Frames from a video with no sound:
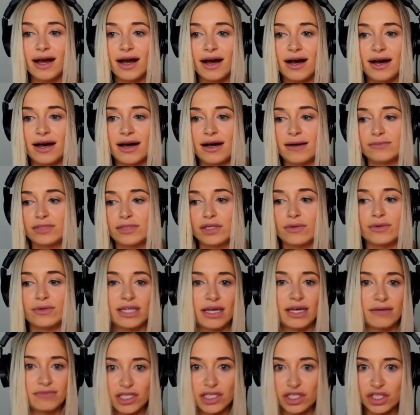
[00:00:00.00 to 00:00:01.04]
So
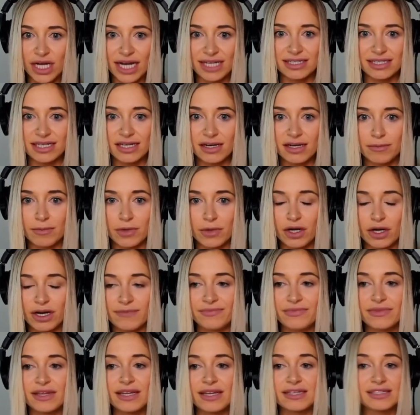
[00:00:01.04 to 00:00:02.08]
would love to chat to hear more.
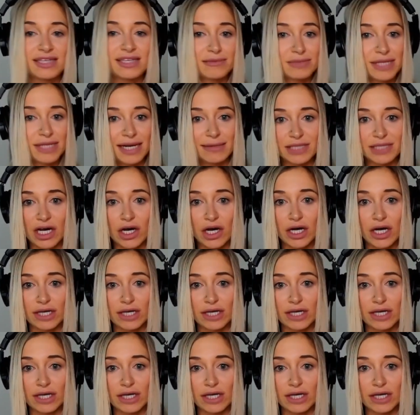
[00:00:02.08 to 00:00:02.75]
Sometimes I'll